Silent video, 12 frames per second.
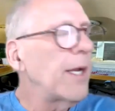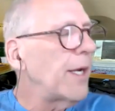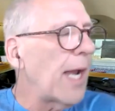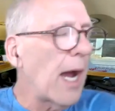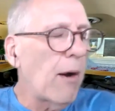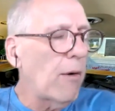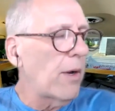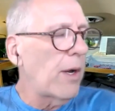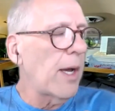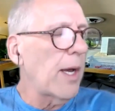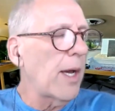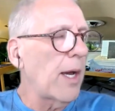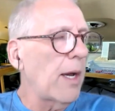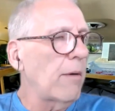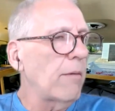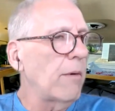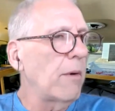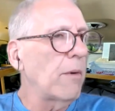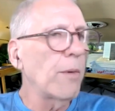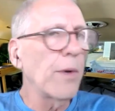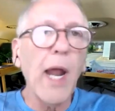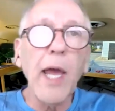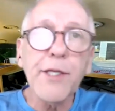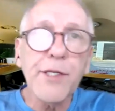Now,
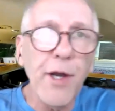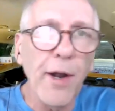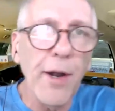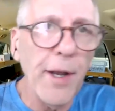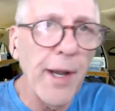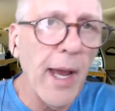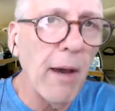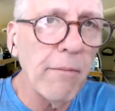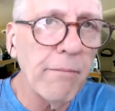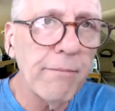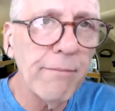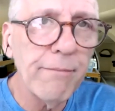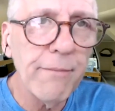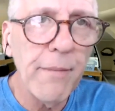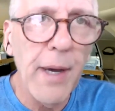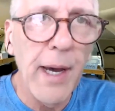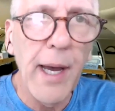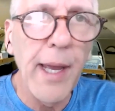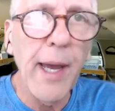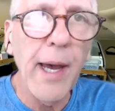when I started out, I